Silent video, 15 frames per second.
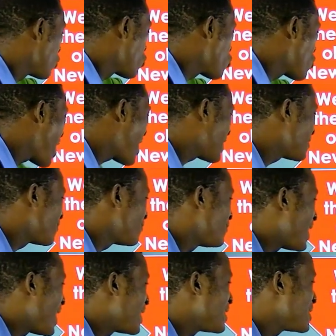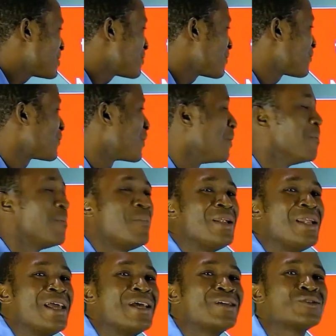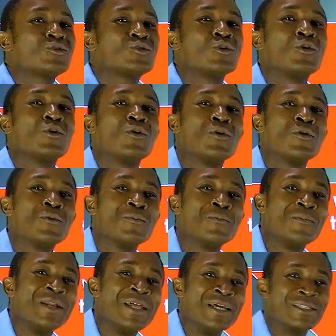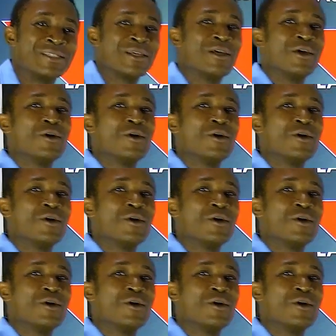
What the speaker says: Weight varies from place to place,